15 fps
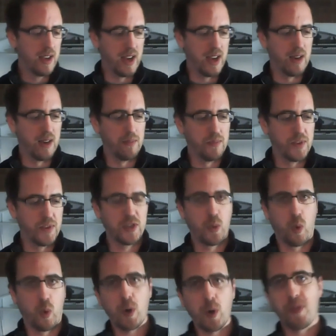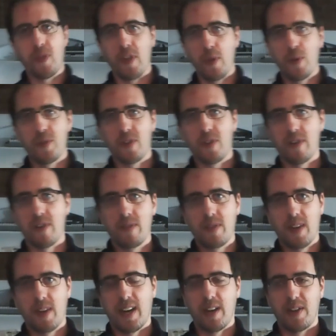Um, just work with the user
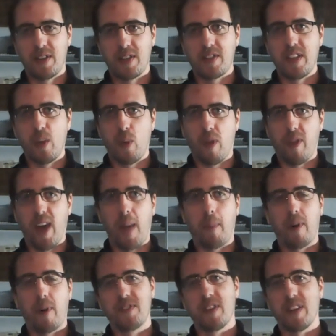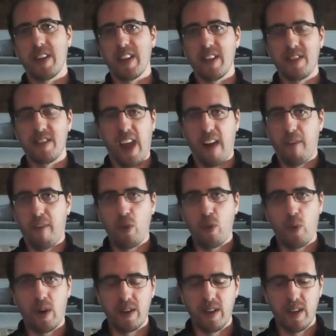uh, to see what that person needs.
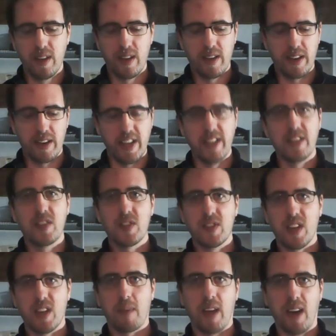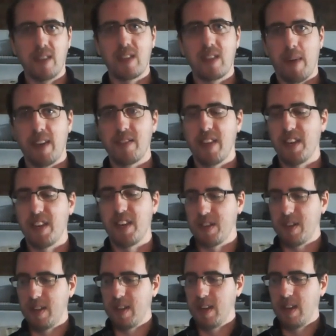Everyone needs some
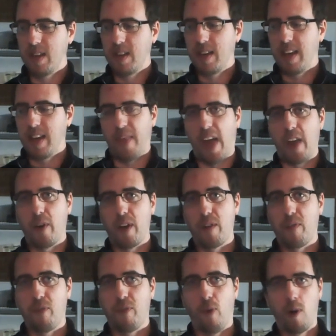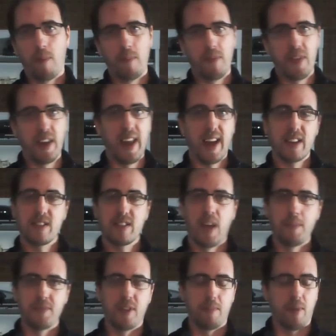customization, and that'll inform the next
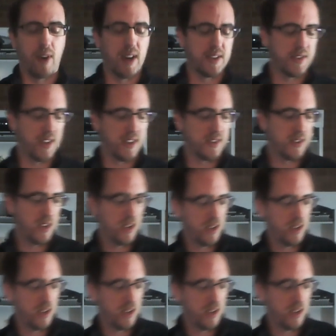steps of the process.